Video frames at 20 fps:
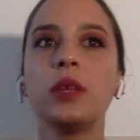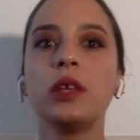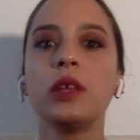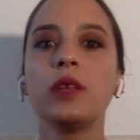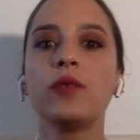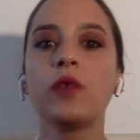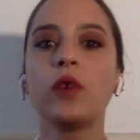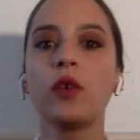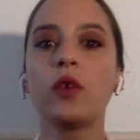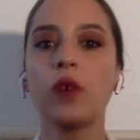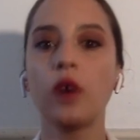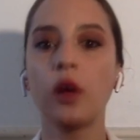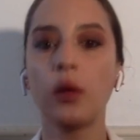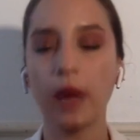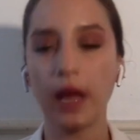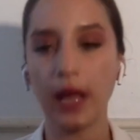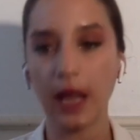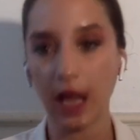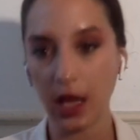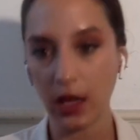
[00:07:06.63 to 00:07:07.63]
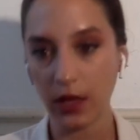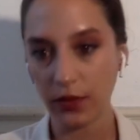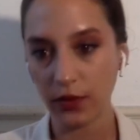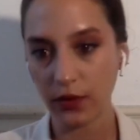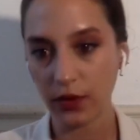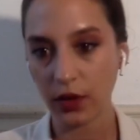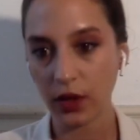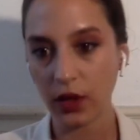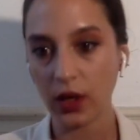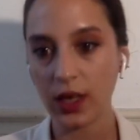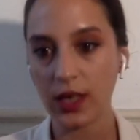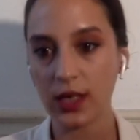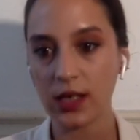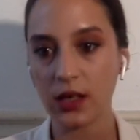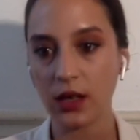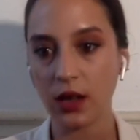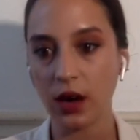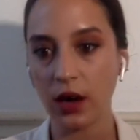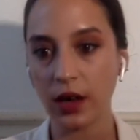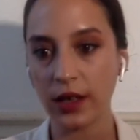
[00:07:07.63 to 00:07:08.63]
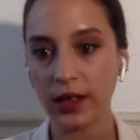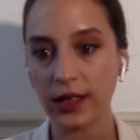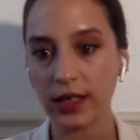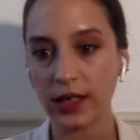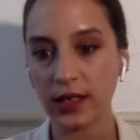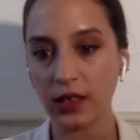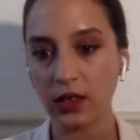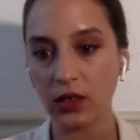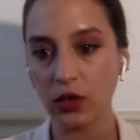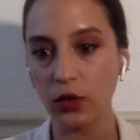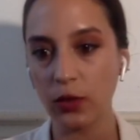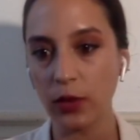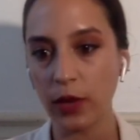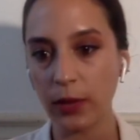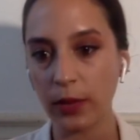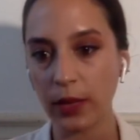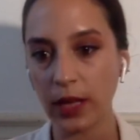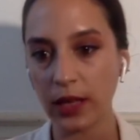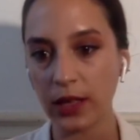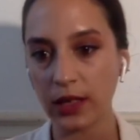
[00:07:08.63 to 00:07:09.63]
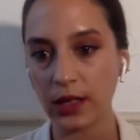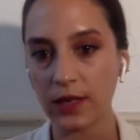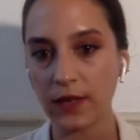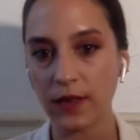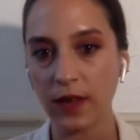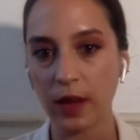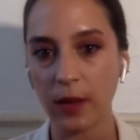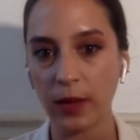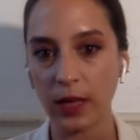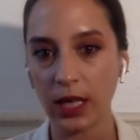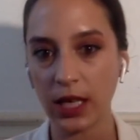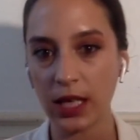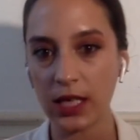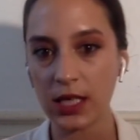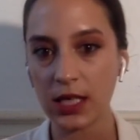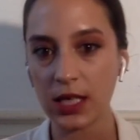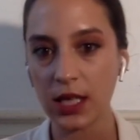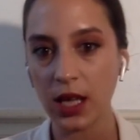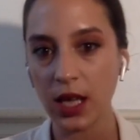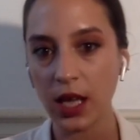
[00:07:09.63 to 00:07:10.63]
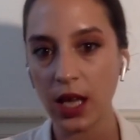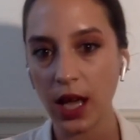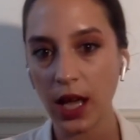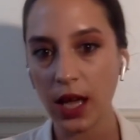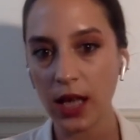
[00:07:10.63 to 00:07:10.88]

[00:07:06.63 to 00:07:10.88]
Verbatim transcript: been involved all my life uh, as an architect and urban planners families